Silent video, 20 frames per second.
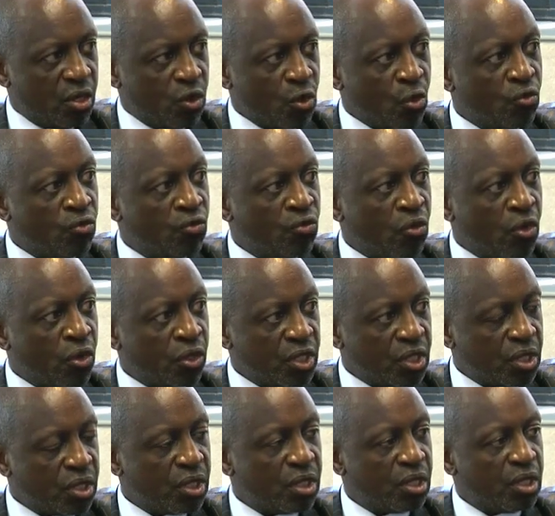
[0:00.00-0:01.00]
of
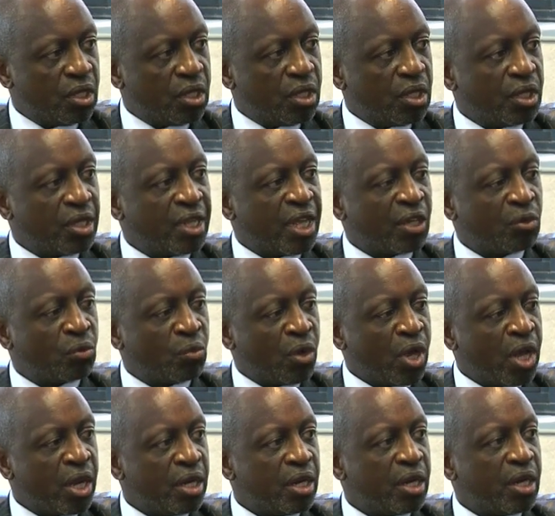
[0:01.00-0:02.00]
votes that
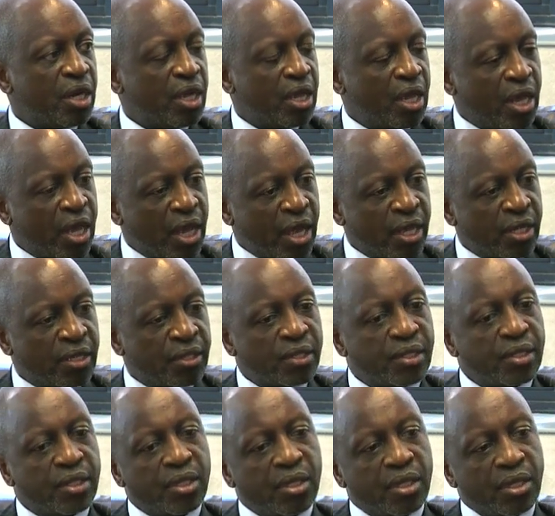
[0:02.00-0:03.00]
one
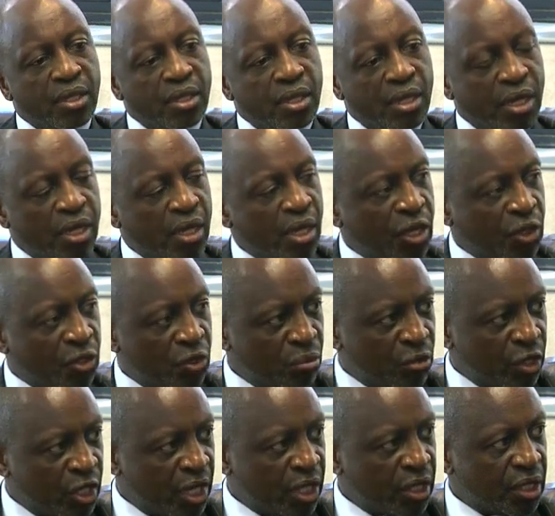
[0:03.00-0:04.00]
has uh,
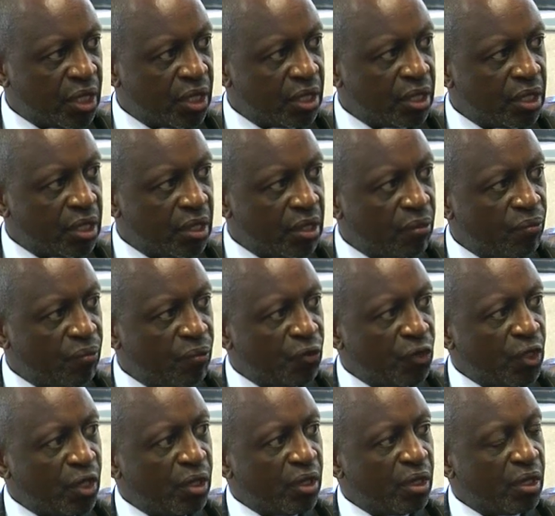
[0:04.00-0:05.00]
accumulated. Okay, so
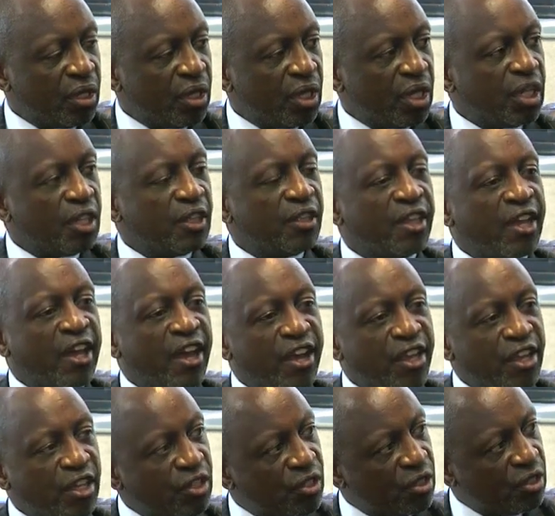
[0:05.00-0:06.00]
the highest. The
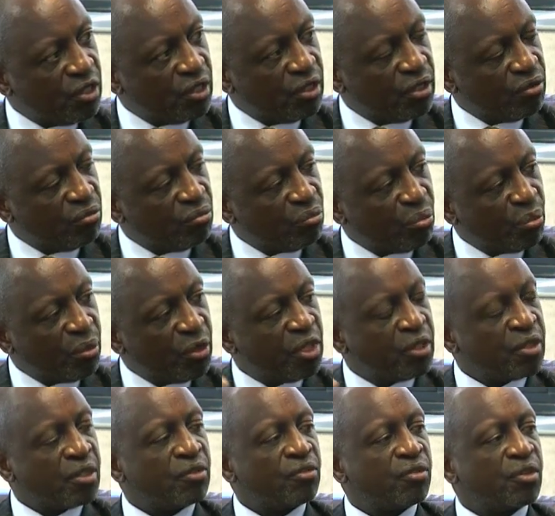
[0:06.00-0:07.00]
highest is the first.
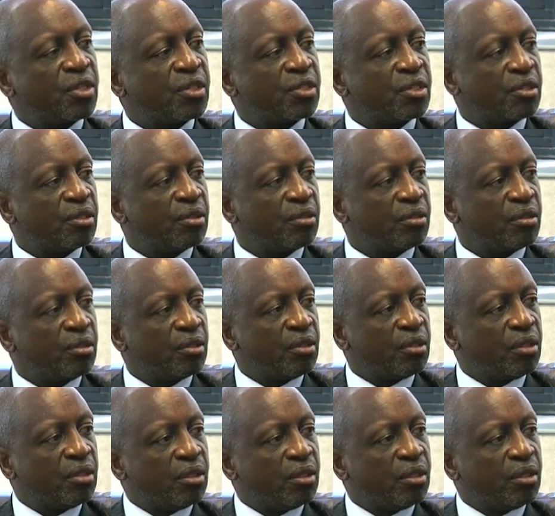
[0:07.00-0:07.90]
Is the first. Okay.